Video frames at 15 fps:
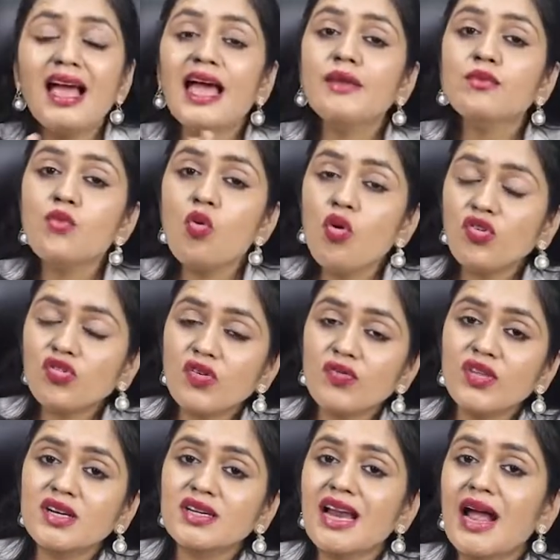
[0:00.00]
and most of
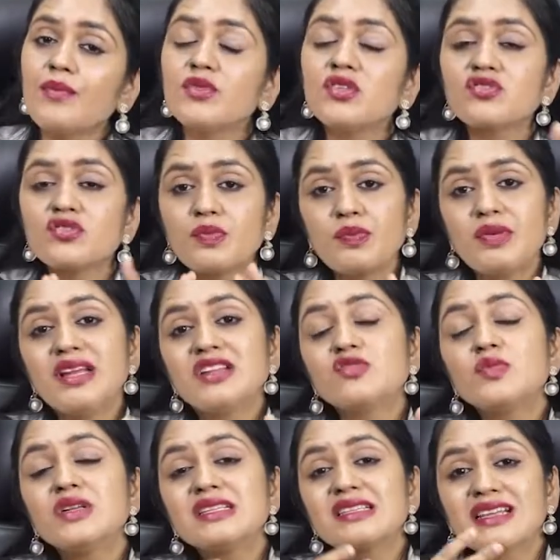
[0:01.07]
the time these
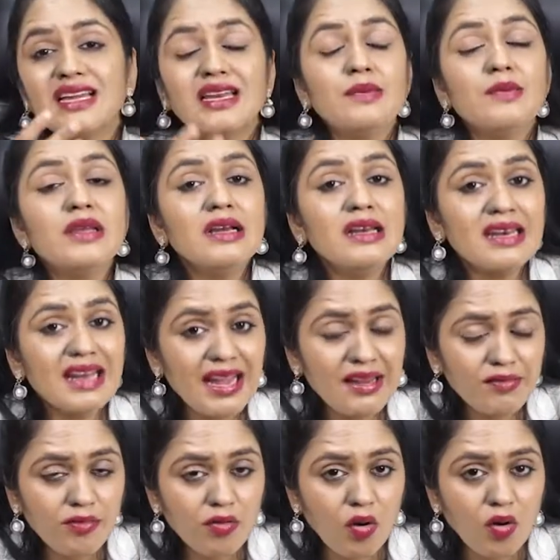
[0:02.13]
replacements can be a
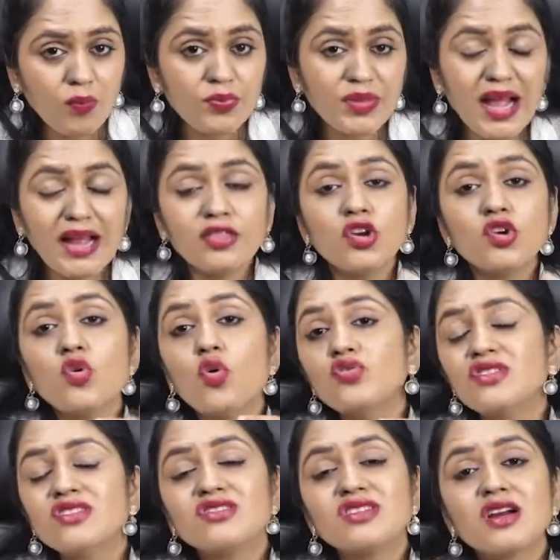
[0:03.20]
lifelong and the
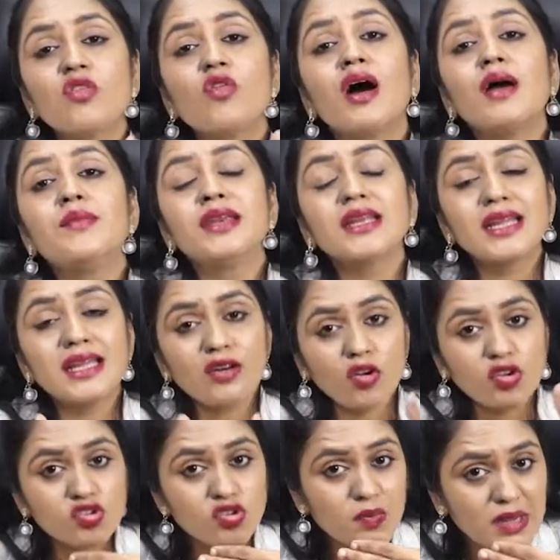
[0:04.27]
dosage requirement can
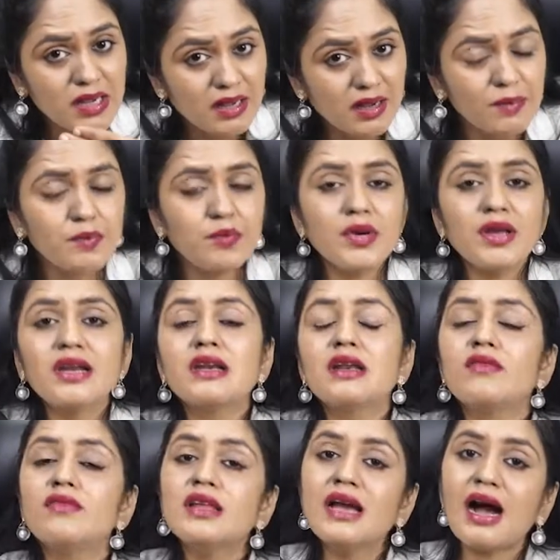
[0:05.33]
also be
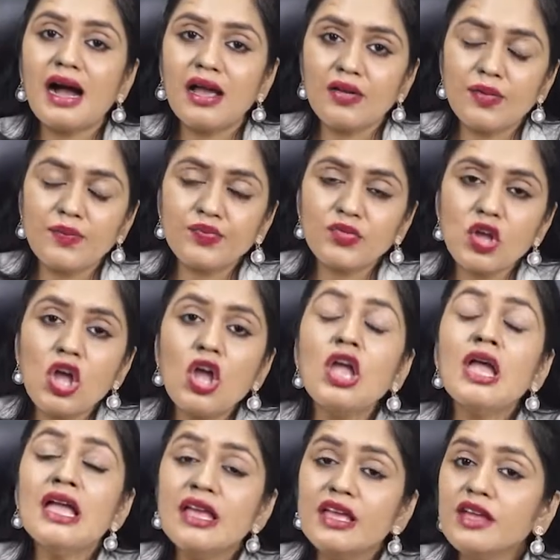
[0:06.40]
comparatively higher.
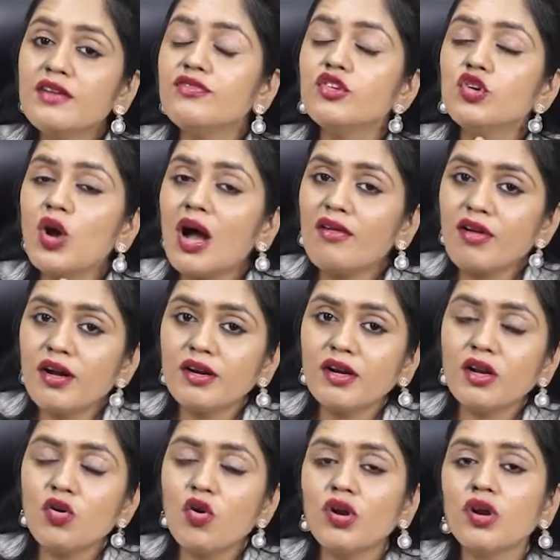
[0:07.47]
If you have
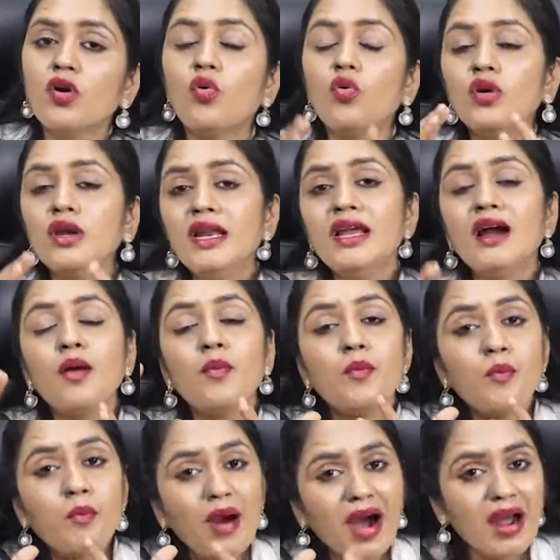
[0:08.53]
undergone only a
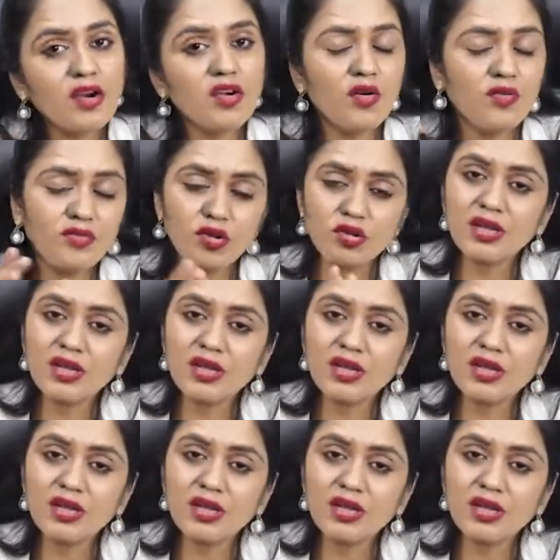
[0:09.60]
part of your